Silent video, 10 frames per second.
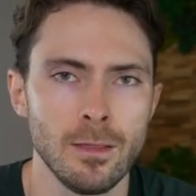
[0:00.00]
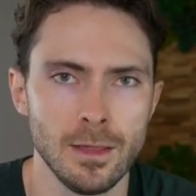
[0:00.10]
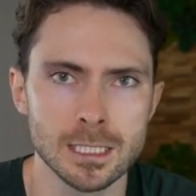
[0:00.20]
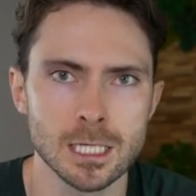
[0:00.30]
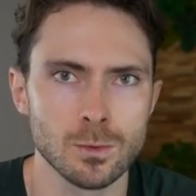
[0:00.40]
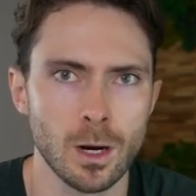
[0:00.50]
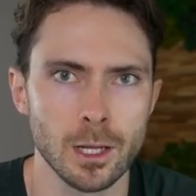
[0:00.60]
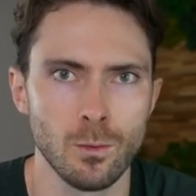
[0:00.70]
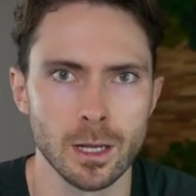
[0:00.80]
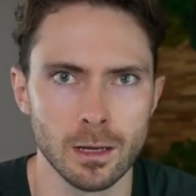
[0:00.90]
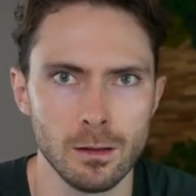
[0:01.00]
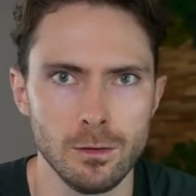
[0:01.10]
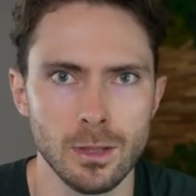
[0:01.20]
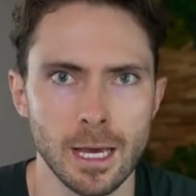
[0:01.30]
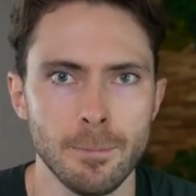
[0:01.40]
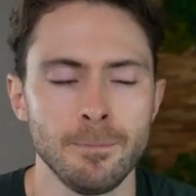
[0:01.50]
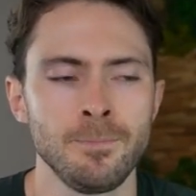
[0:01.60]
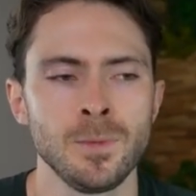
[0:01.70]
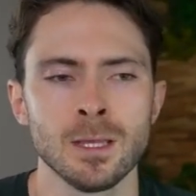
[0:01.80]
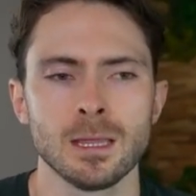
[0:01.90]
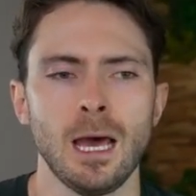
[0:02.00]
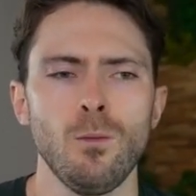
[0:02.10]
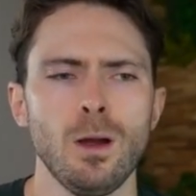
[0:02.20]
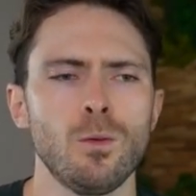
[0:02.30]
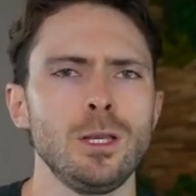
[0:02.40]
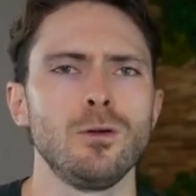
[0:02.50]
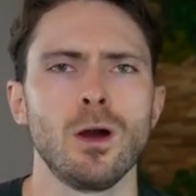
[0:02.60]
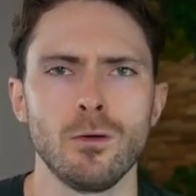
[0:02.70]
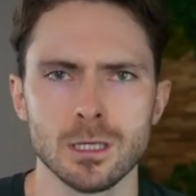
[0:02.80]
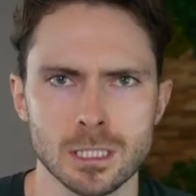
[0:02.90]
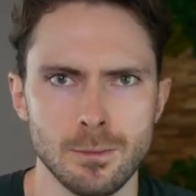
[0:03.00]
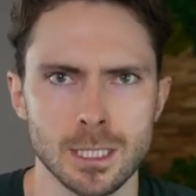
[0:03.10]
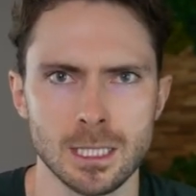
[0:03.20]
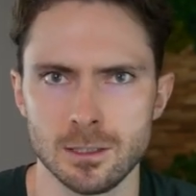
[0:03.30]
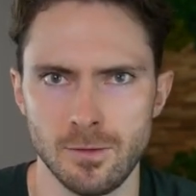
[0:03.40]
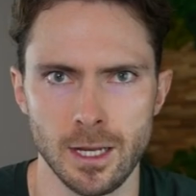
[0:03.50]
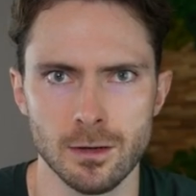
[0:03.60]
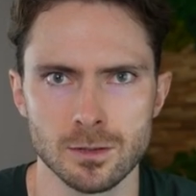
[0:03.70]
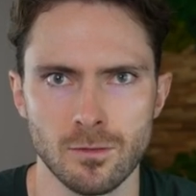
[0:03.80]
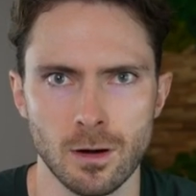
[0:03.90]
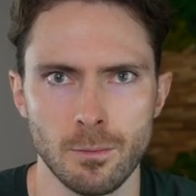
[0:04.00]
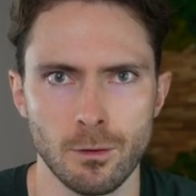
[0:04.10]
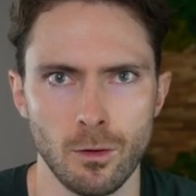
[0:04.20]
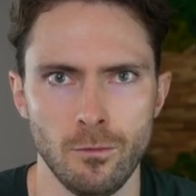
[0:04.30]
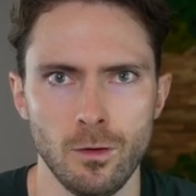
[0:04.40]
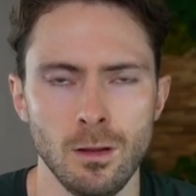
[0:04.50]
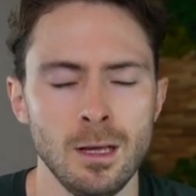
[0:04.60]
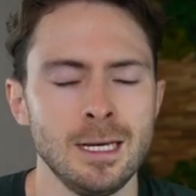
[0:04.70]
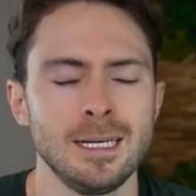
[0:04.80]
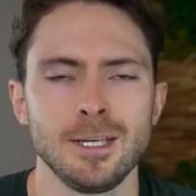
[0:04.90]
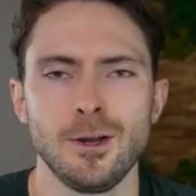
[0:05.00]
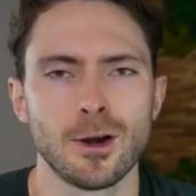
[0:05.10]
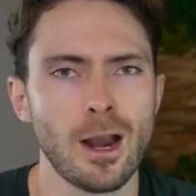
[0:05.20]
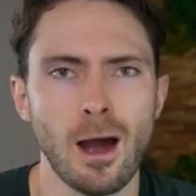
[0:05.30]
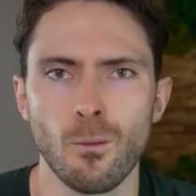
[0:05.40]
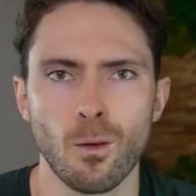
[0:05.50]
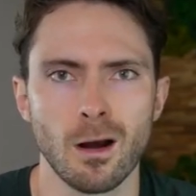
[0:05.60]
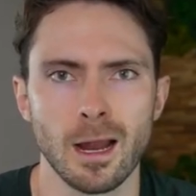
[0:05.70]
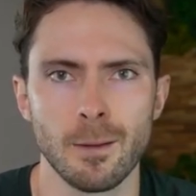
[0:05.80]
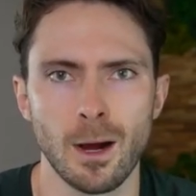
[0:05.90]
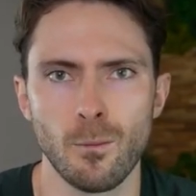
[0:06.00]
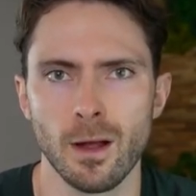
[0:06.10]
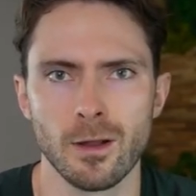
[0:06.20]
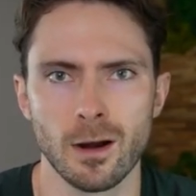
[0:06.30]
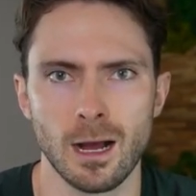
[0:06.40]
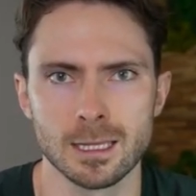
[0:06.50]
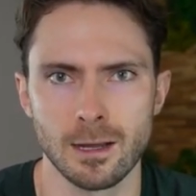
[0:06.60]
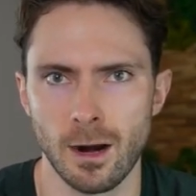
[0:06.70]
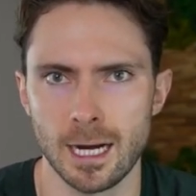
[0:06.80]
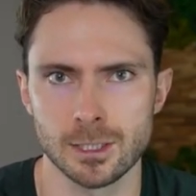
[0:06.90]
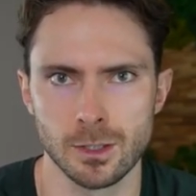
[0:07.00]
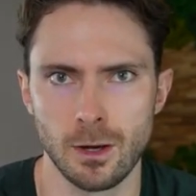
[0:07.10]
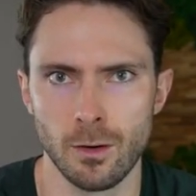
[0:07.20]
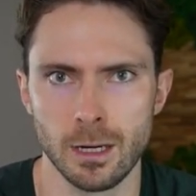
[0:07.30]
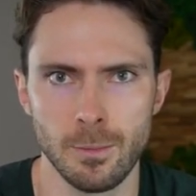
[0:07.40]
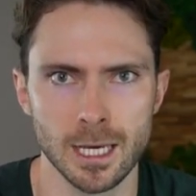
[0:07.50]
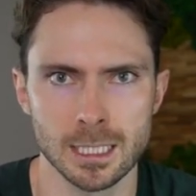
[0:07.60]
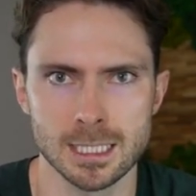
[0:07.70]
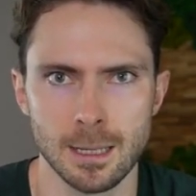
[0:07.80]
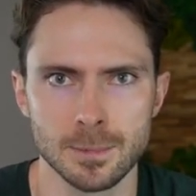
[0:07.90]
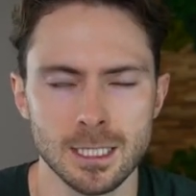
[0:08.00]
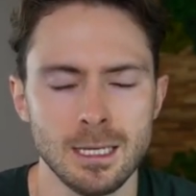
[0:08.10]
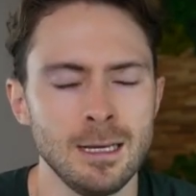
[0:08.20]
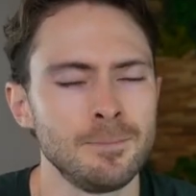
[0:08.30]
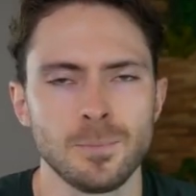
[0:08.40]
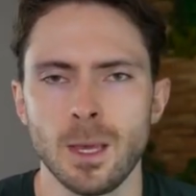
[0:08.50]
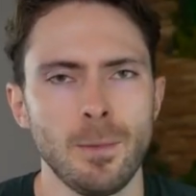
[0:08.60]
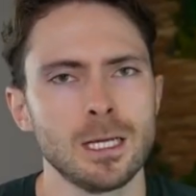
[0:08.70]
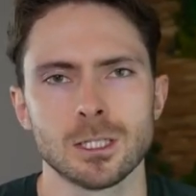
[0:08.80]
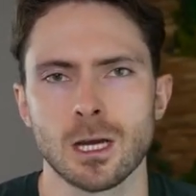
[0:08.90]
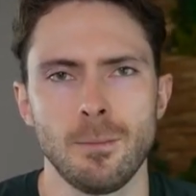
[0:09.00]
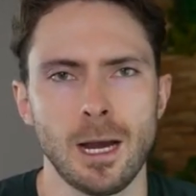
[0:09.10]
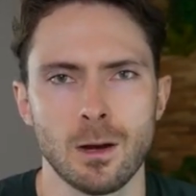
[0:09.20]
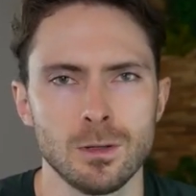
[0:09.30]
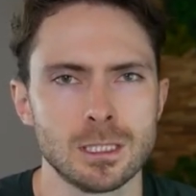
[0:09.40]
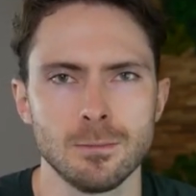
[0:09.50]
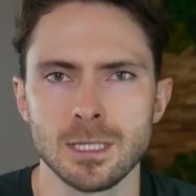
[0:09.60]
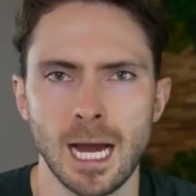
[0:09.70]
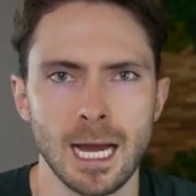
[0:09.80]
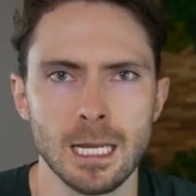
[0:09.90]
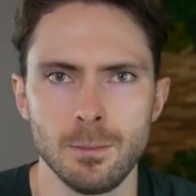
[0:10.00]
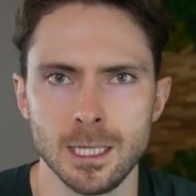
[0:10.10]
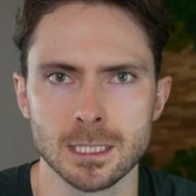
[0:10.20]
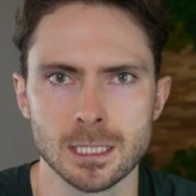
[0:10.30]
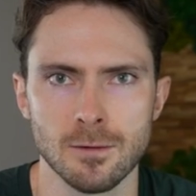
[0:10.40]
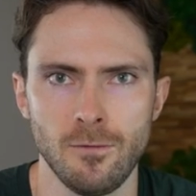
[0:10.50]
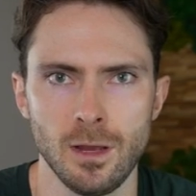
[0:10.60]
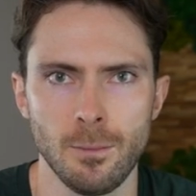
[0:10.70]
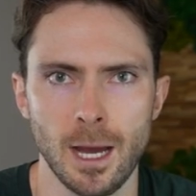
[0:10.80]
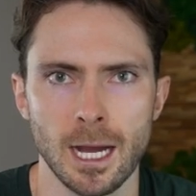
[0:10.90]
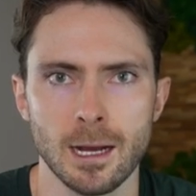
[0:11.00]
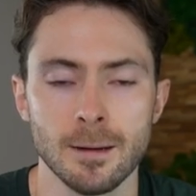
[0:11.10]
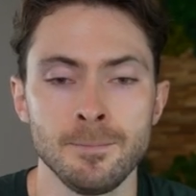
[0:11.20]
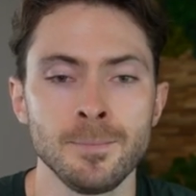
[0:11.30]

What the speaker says: this is where you would include them. That way, when you go to submit these videos for approval, you're not worrying about whether or not they're actually going to be accepted. They might just come back with some tiny pieces of feedback.